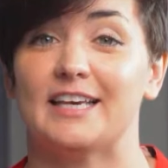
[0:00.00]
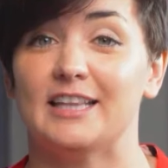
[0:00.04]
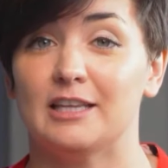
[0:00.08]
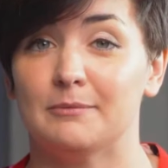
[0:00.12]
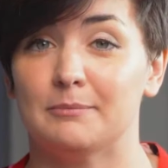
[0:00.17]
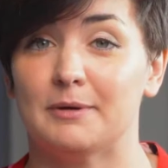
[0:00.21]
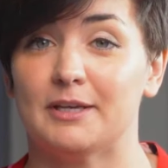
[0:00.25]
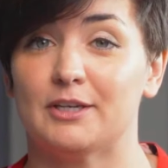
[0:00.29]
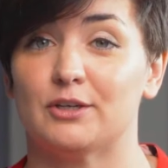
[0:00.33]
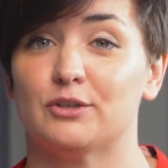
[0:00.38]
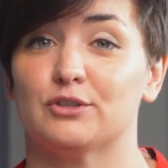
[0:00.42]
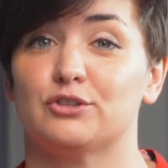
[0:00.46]
in the
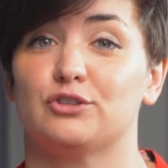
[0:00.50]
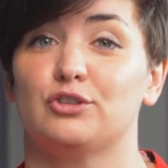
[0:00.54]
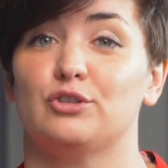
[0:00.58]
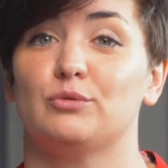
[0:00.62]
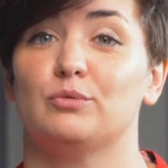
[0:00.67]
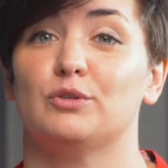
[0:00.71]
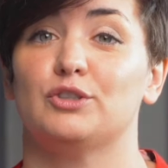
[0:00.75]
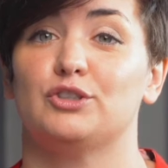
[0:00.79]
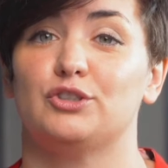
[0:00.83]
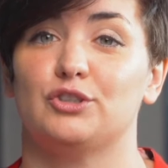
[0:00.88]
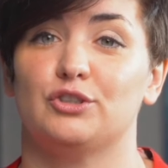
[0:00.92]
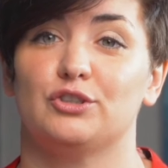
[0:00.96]
middle to
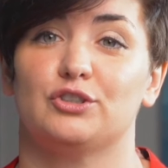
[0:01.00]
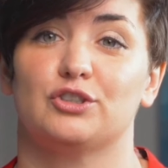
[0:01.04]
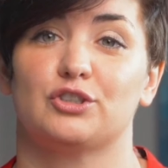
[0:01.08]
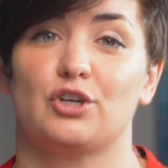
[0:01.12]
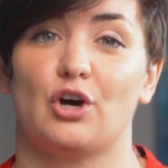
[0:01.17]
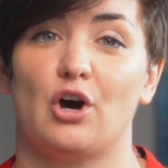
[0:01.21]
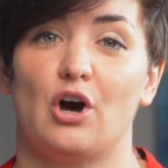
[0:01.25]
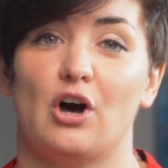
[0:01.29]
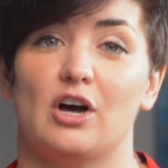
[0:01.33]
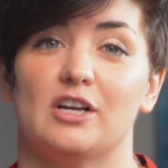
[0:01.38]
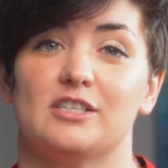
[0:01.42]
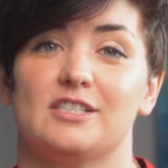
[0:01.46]
reduce
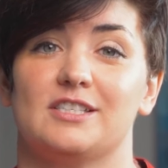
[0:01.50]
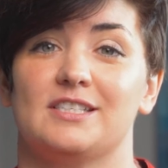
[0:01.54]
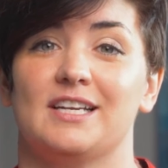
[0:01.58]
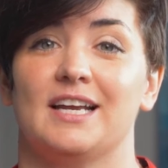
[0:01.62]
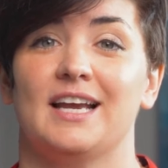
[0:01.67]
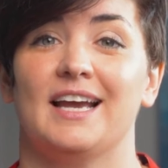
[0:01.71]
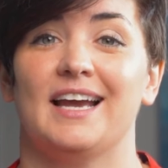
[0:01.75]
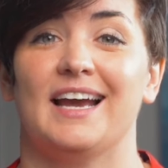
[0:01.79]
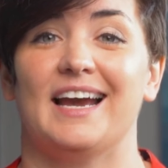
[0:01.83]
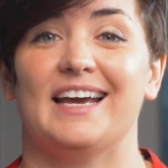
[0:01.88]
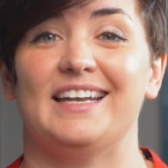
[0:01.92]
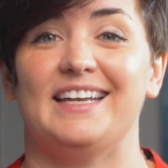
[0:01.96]
cost
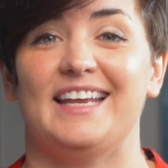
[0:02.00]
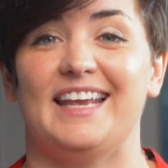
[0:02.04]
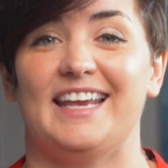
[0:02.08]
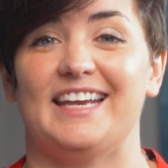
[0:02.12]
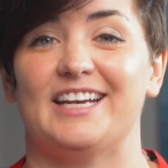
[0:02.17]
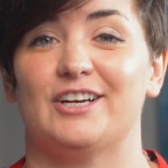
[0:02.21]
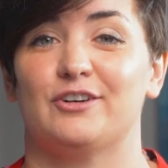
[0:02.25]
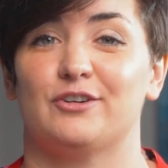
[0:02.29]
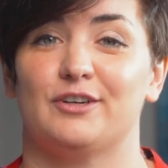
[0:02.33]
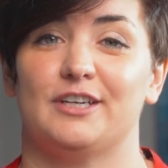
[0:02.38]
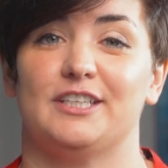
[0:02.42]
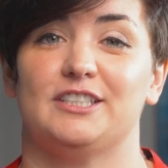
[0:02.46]
and
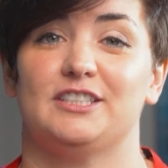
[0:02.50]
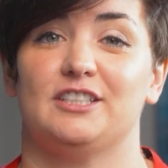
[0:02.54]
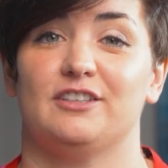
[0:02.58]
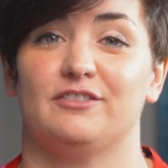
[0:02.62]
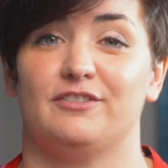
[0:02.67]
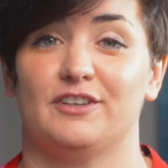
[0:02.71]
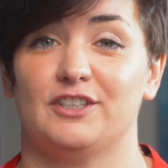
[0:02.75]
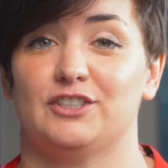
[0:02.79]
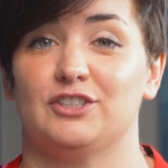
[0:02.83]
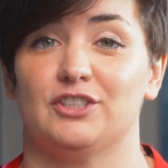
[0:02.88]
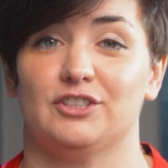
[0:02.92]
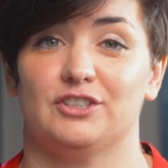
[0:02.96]
increase
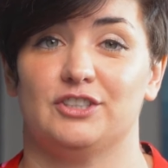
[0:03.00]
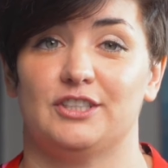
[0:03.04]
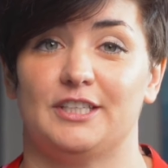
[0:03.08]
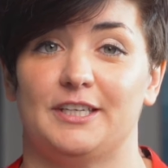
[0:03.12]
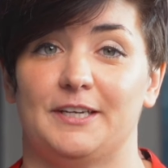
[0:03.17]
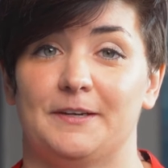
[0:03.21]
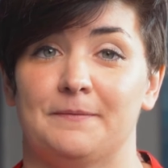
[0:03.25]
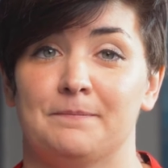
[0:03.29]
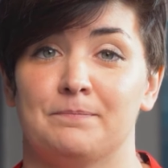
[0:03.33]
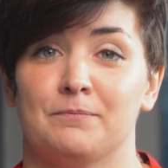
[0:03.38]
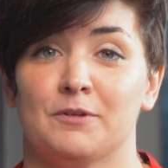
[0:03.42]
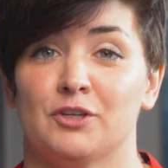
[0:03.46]

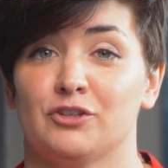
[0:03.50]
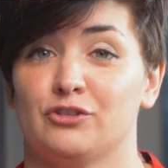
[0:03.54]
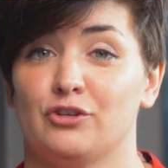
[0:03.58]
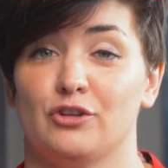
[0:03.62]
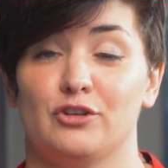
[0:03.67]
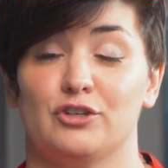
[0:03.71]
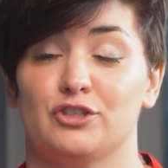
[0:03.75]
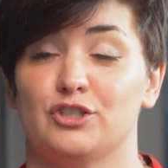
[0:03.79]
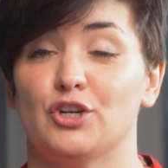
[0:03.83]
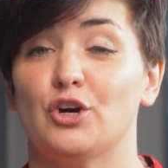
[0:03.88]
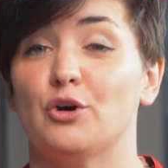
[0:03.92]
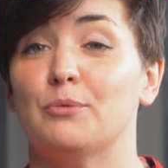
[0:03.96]
efficiency. So
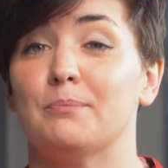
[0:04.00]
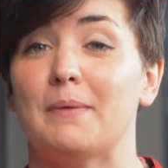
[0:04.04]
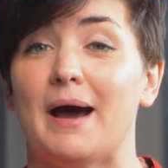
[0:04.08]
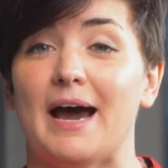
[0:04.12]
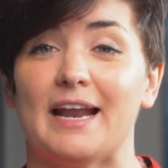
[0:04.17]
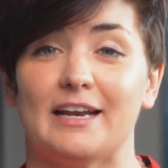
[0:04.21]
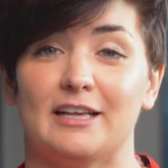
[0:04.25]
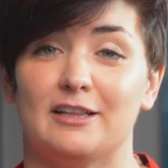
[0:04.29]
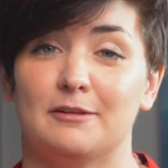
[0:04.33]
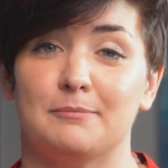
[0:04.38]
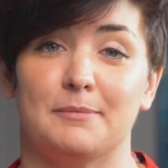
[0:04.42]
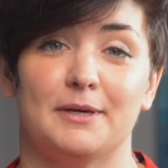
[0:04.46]
there's no
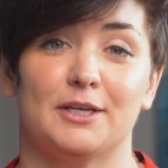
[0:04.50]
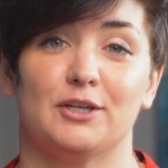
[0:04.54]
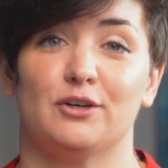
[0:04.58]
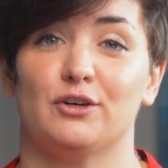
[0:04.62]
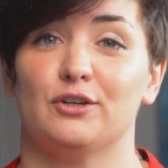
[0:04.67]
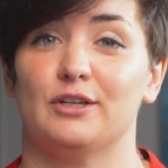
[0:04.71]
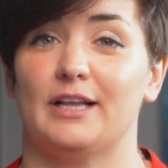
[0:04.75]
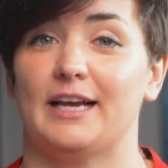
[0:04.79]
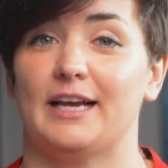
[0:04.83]
man in the middle